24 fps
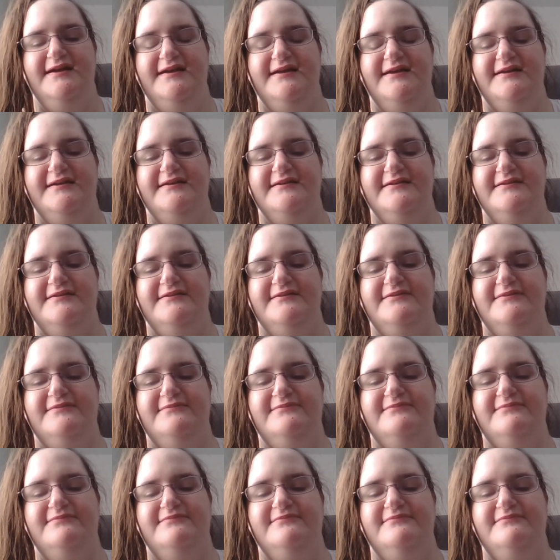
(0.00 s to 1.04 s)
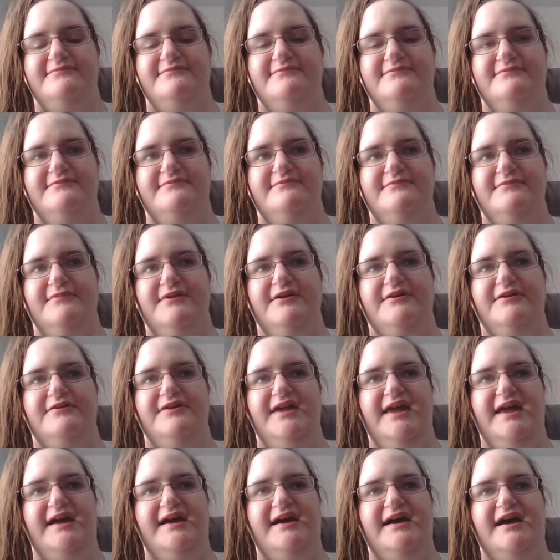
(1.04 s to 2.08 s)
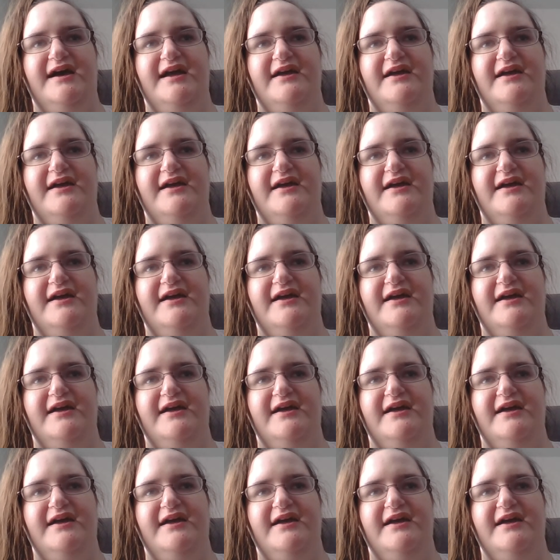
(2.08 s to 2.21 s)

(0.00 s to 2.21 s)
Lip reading: Oh yeah,